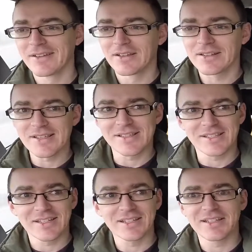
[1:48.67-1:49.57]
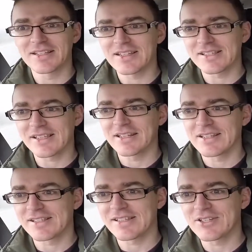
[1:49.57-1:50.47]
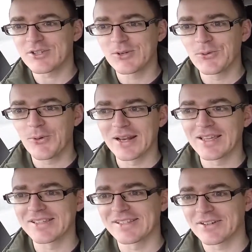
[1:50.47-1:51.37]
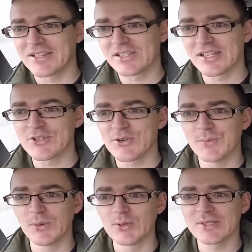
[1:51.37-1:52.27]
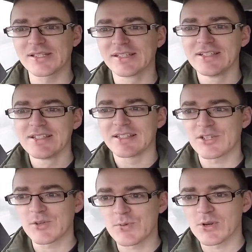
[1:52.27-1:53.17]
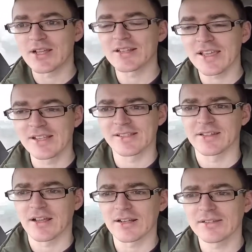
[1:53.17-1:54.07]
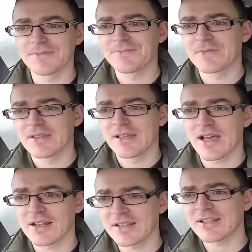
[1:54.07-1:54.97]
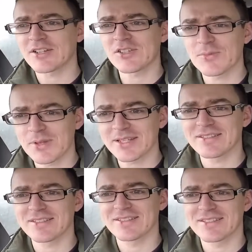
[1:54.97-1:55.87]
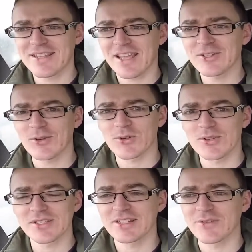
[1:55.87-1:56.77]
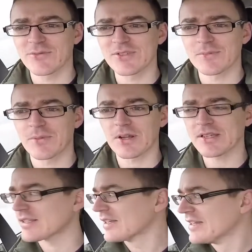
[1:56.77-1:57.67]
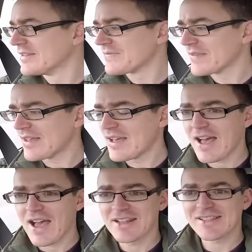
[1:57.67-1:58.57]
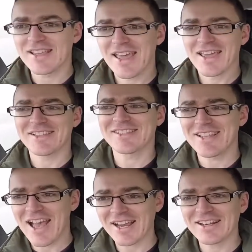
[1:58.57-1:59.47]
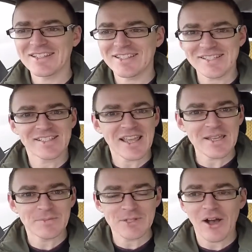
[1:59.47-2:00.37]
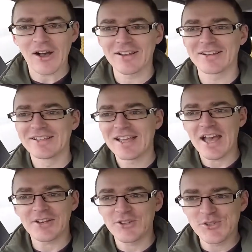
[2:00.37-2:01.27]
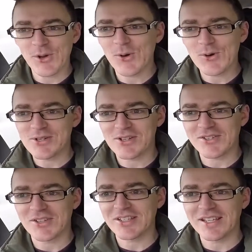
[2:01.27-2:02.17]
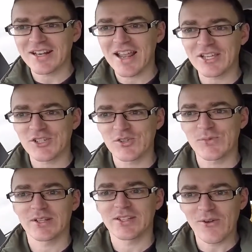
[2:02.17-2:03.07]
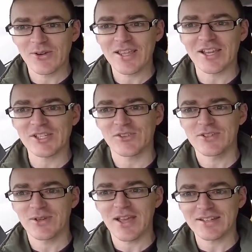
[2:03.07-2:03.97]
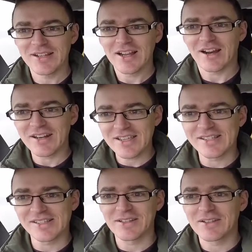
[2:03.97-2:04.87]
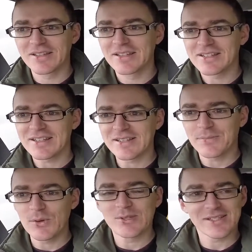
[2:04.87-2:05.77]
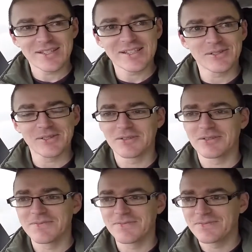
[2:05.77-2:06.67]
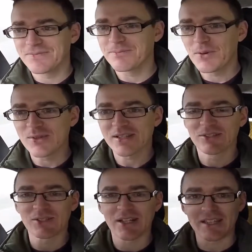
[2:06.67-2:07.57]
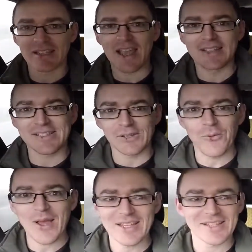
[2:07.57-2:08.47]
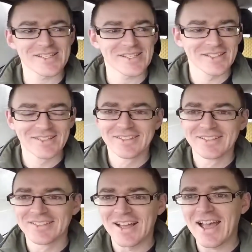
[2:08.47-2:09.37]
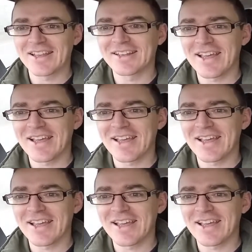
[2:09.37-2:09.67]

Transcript: these kind of see-through wellies, or these see-through boots that you put on the Elsa doll, and I think there's something like €10 in the difference in price, and it's exactly the same doll, and there's nothing little extras with it. The only extra you get are these boots that look like Elsa wellies, and